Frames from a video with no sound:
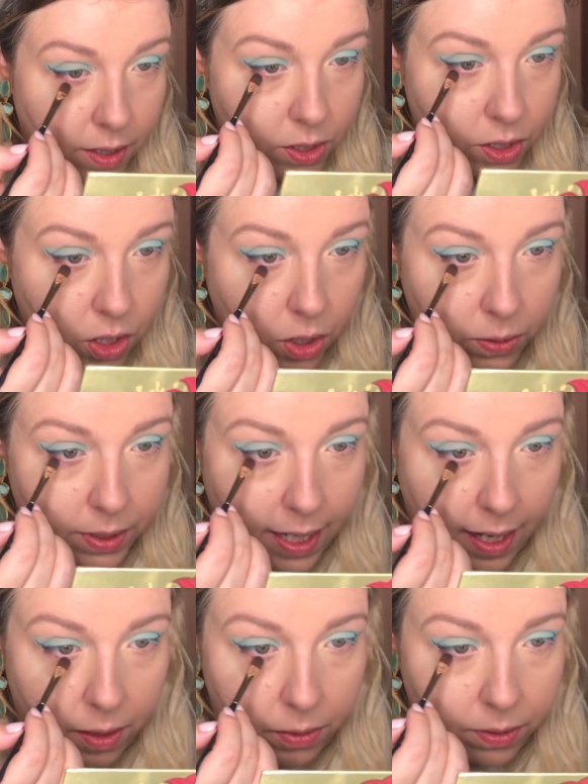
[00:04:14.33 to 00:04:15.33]
slow
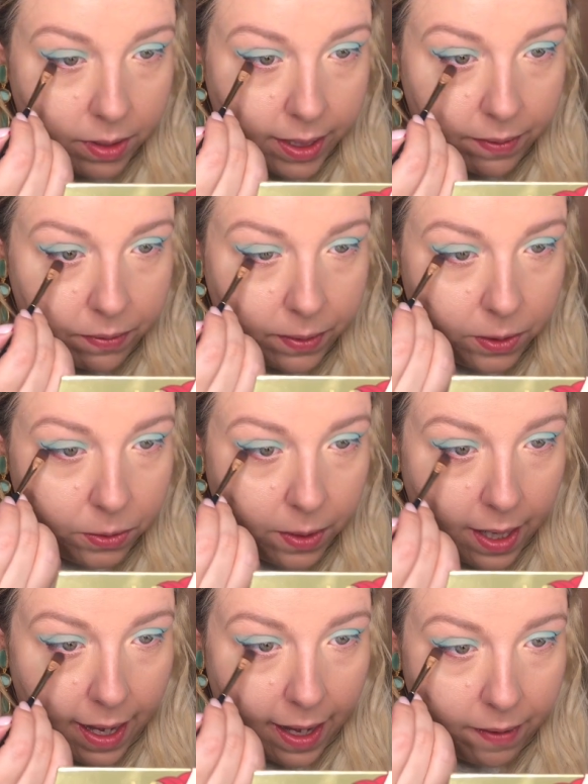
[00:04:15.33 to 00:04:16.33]
down, if we do
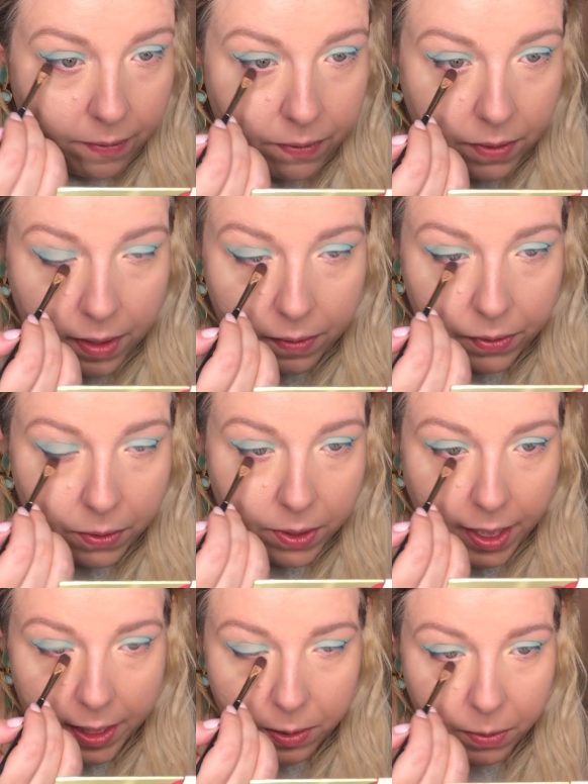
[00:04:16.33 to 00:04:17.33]
have a few
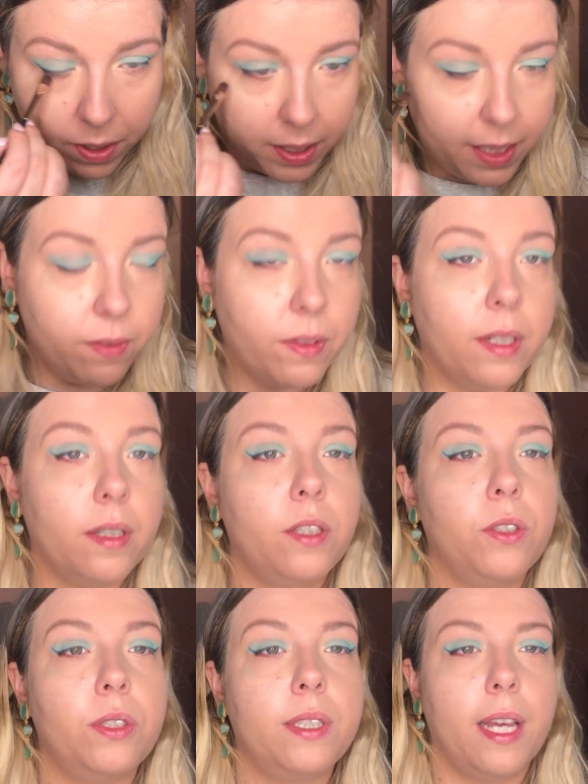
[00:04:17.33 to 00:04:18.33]
days where even
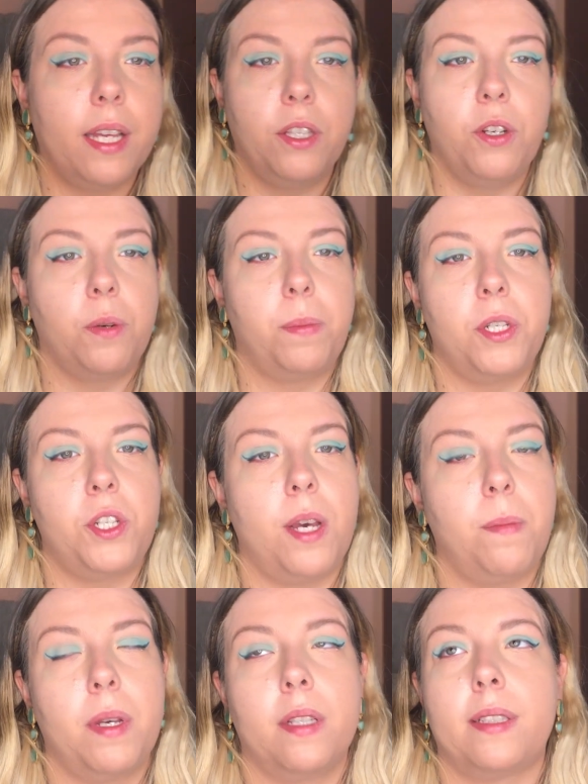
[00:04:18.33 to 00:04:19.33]
you stay in your
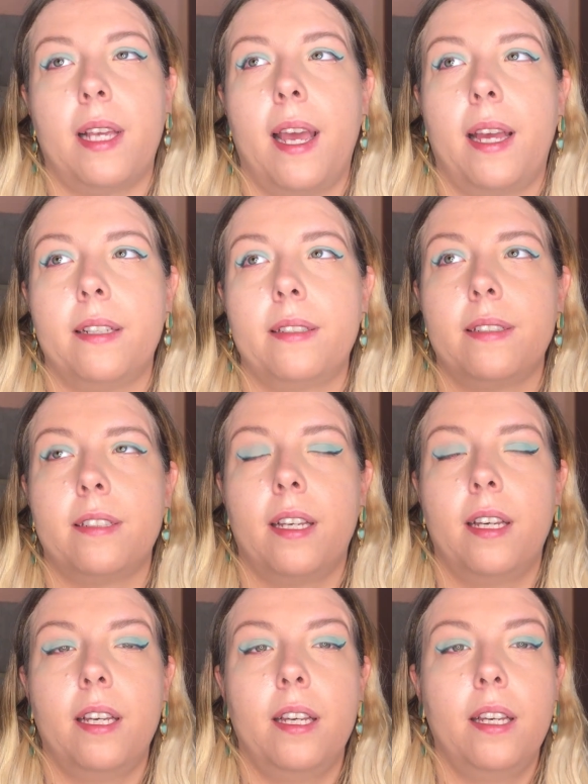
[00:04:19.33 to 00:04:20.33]
pajamas and
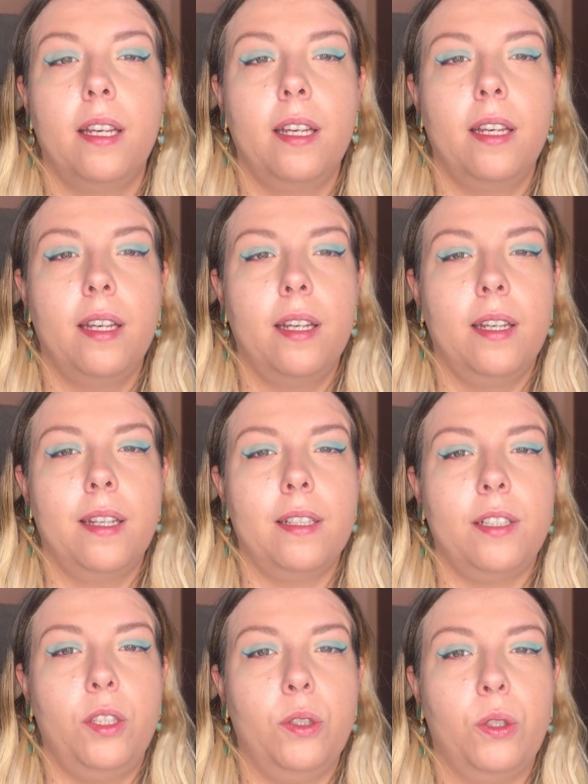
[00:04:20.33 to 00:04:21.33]

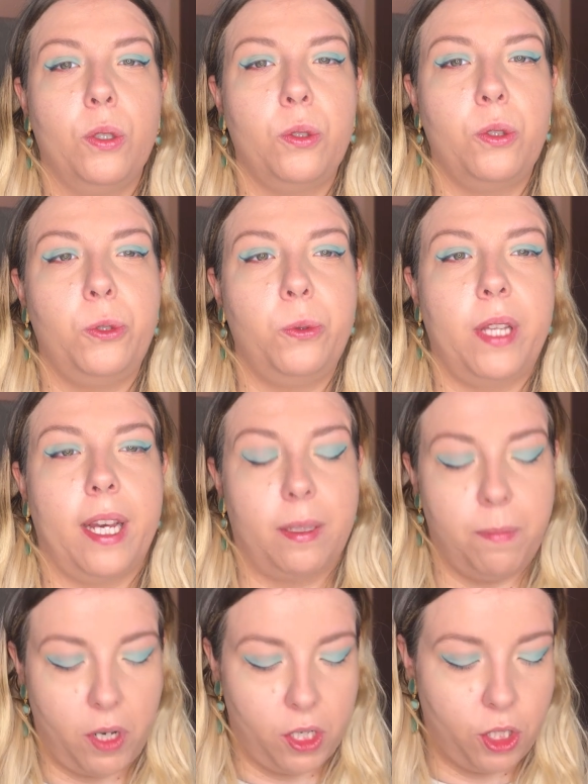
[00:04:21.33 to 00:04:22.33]
you don't do that
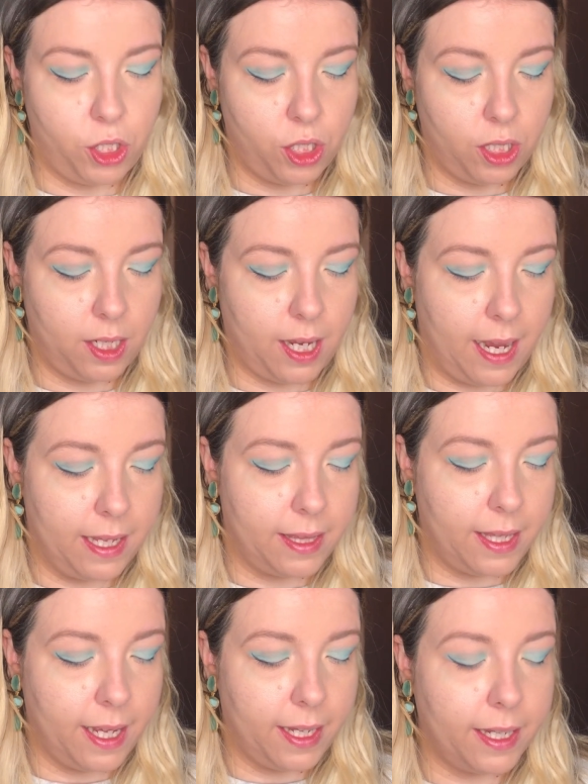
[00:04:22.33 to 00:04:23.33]
much, I
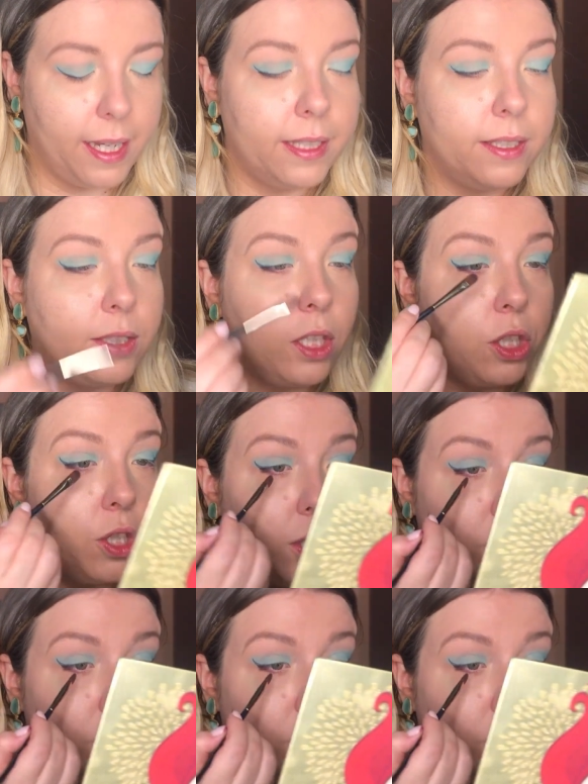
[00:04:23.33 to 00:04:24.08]
think it's such a